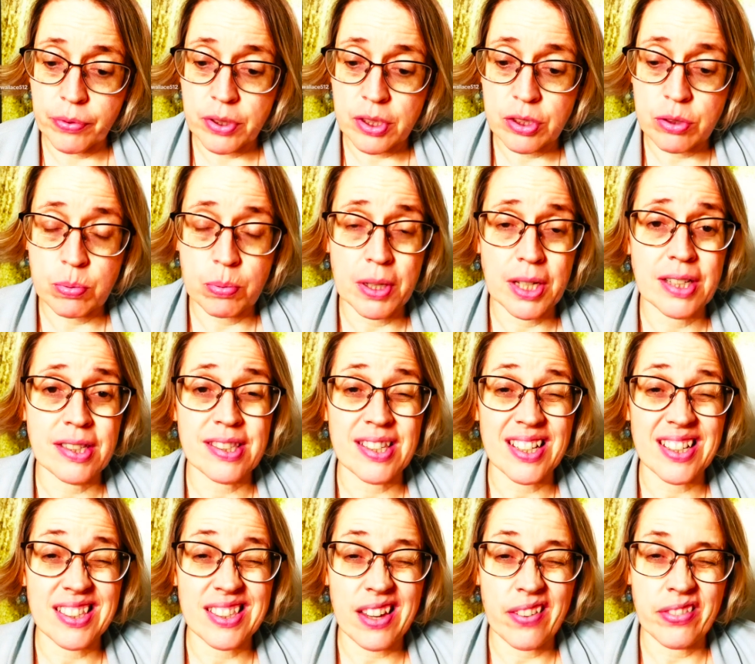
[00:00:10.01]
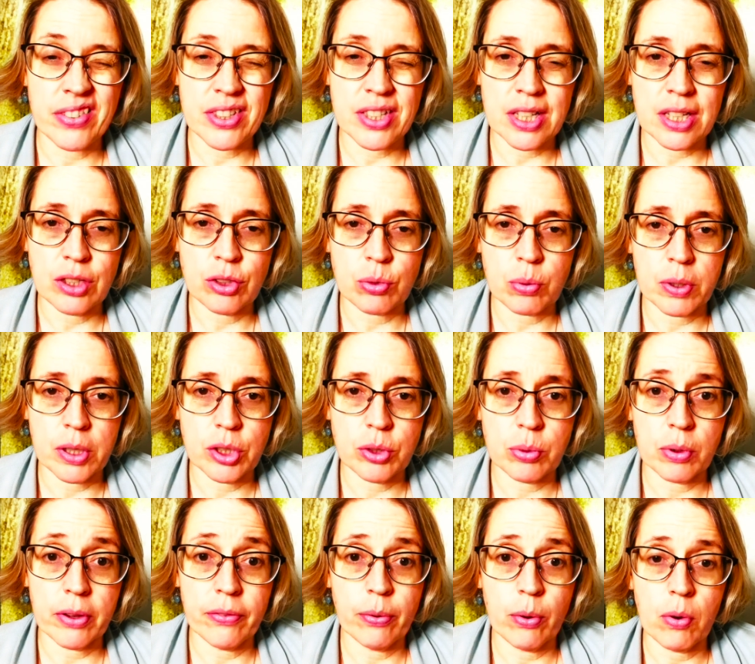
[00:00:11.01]
this week, 617
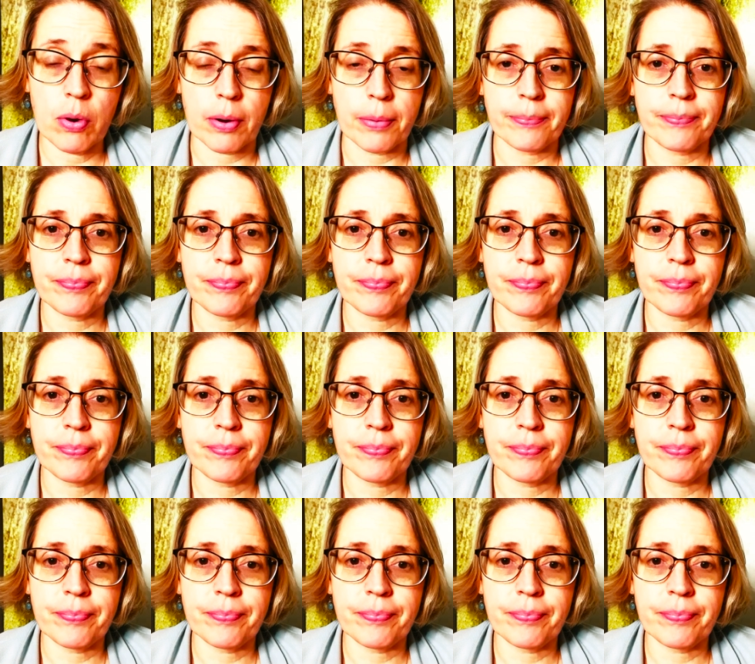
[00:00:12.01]
2024.